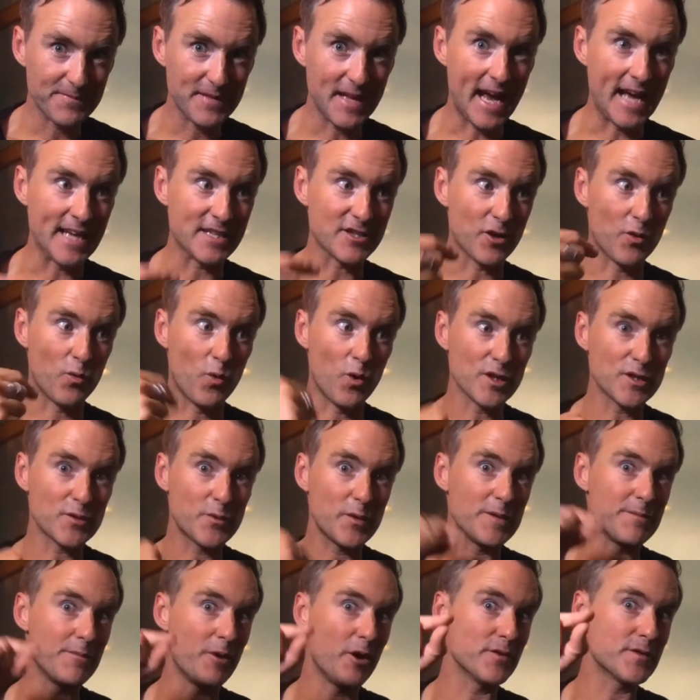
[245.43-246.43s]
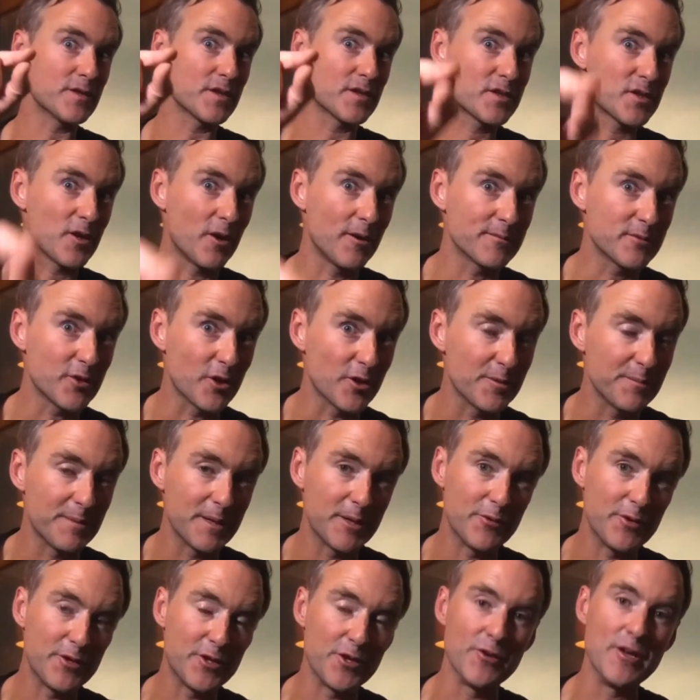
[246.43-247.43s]
As I was with Moses, so I'm going to be
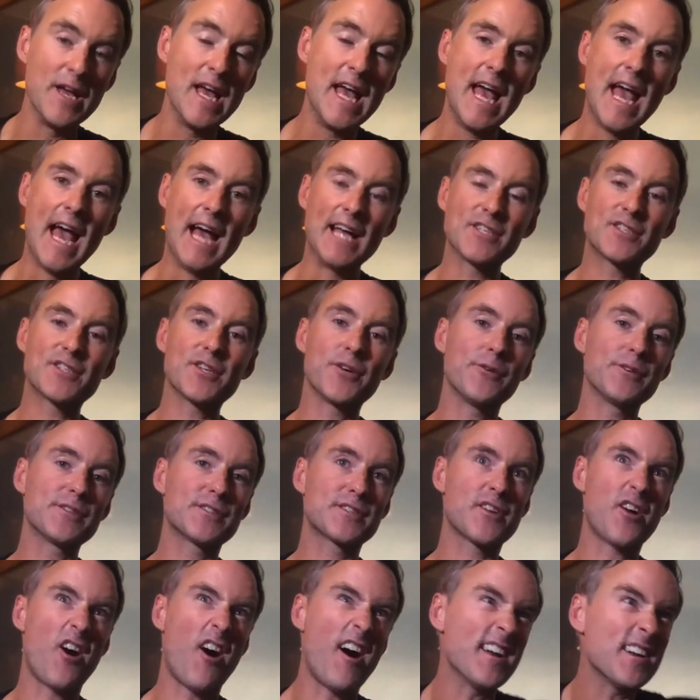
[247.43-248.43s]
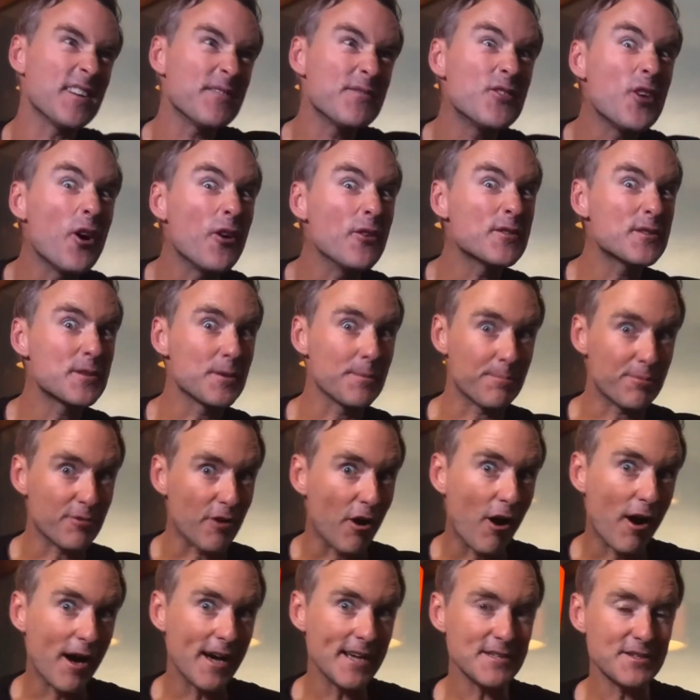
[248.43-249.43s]
with you. And so it's kind of no
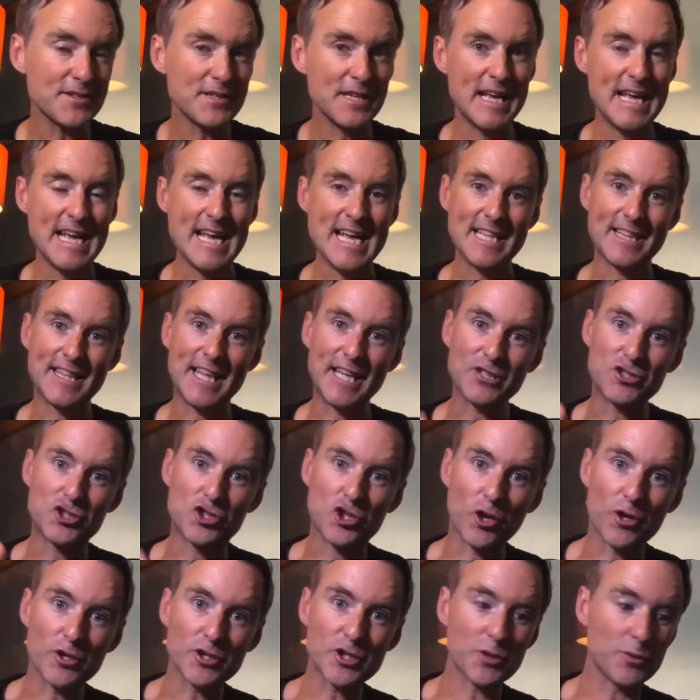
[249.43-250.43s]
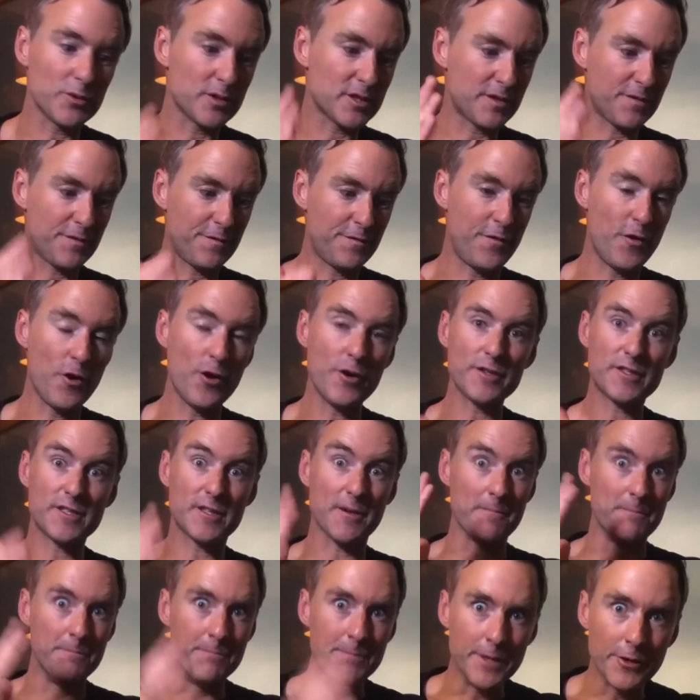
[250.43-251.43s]
surprise that Joshua's first
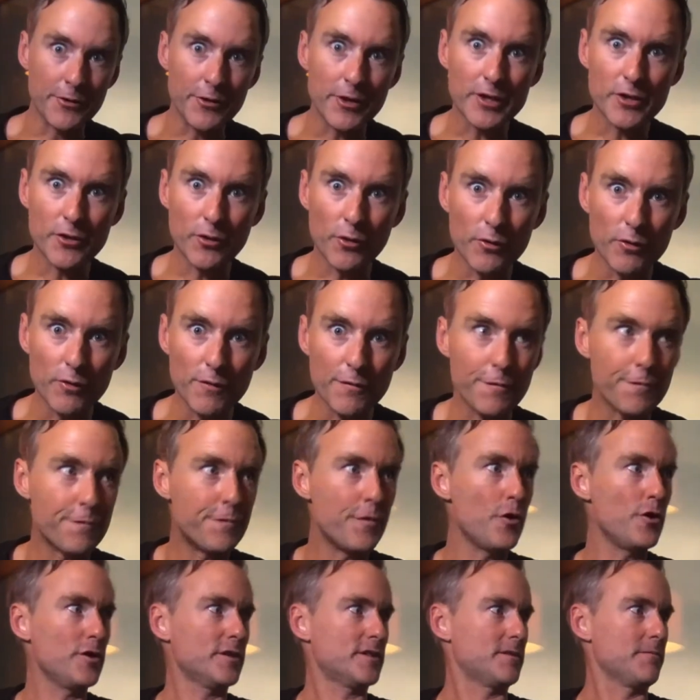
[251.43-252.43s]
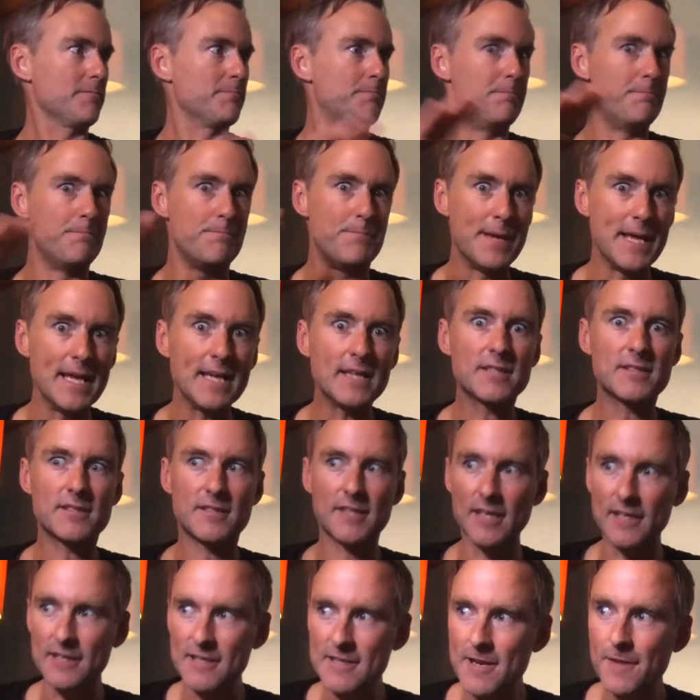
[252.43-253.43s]
miracle, first big
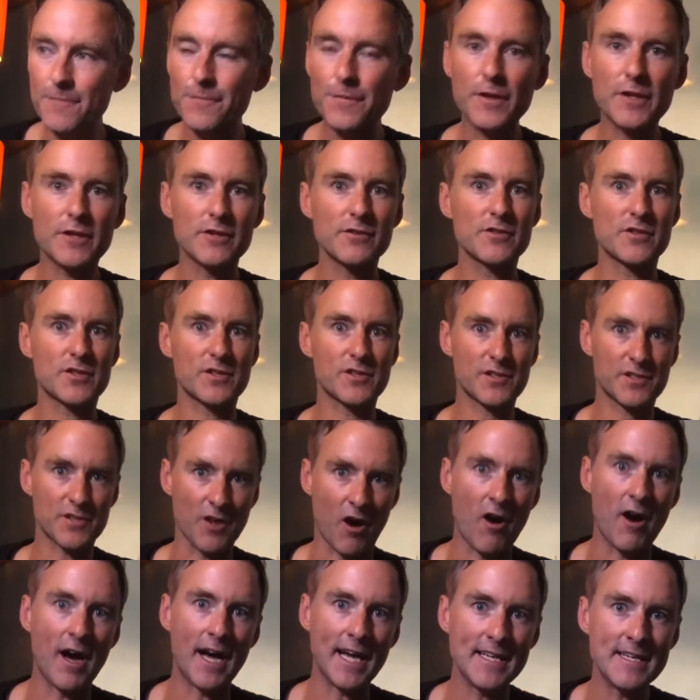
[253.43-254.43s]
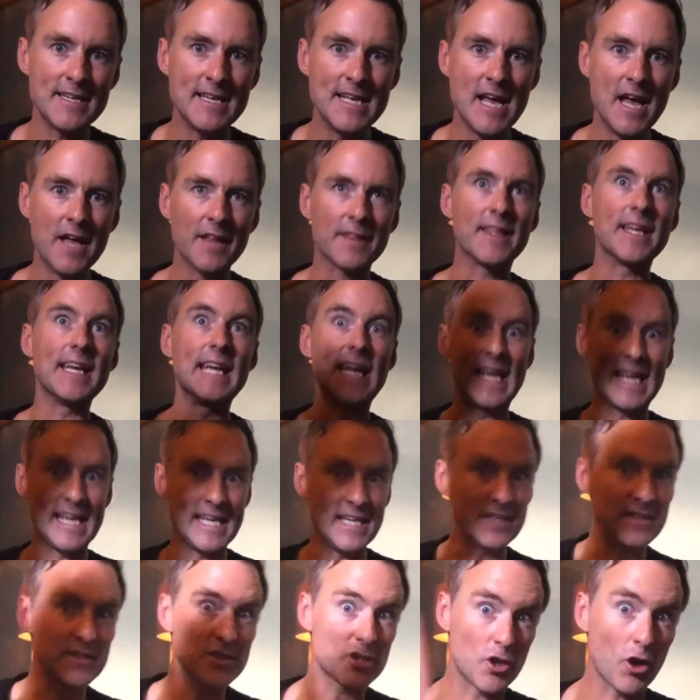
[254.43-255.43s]
significant sign that he
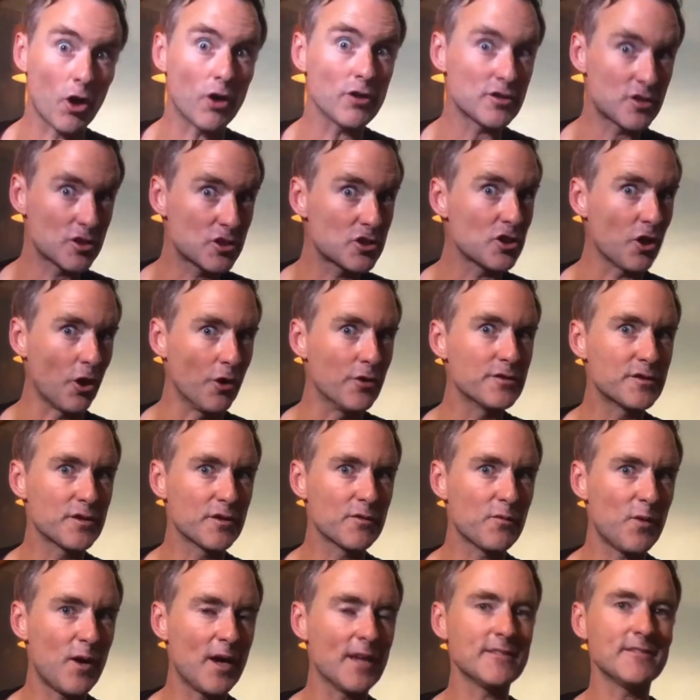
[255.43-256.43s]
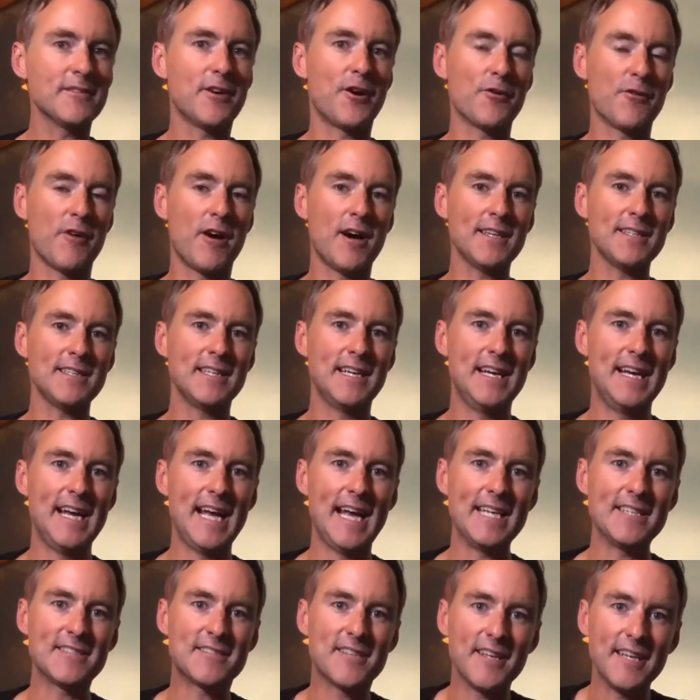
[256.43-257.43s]
is God's chosen one, all right,
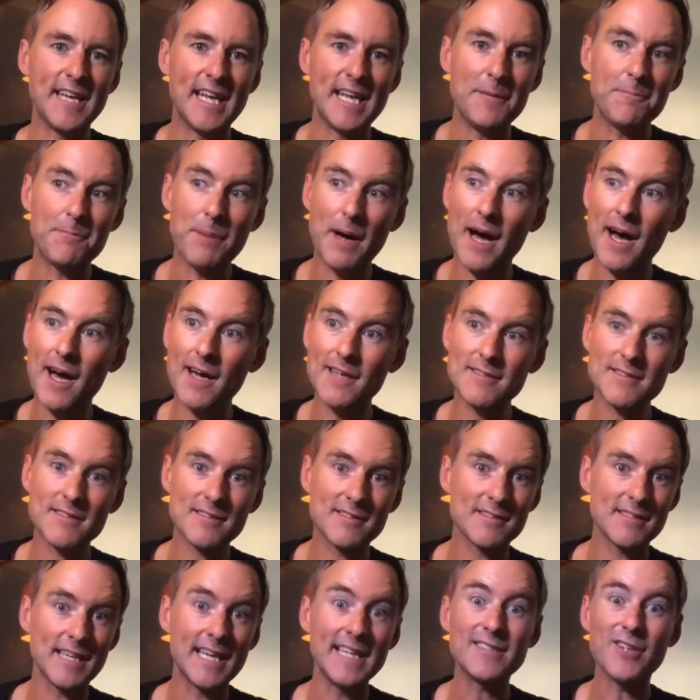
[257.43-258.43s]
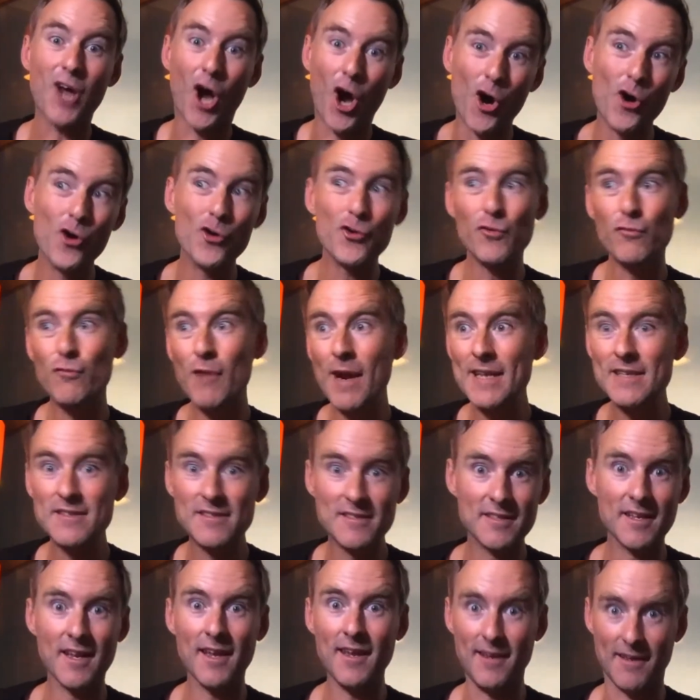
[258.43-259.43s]
is that he parts his own Red
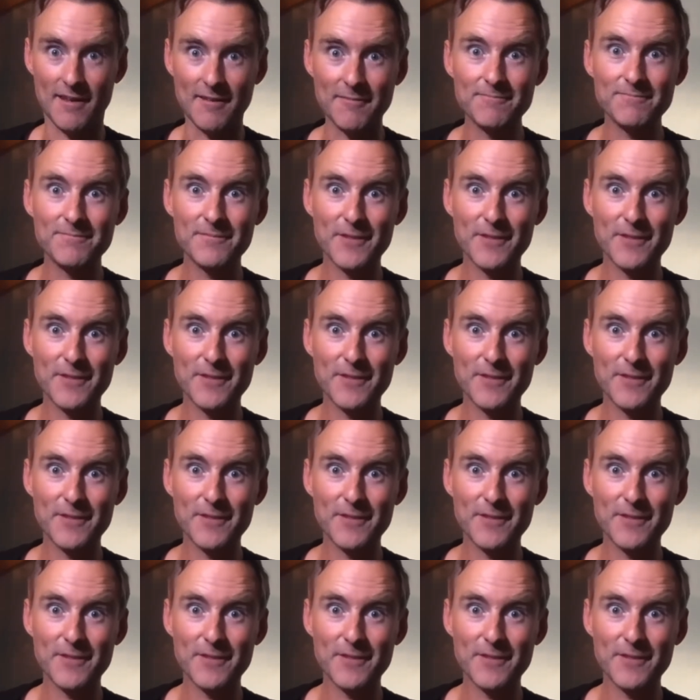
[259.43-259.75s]
Sea.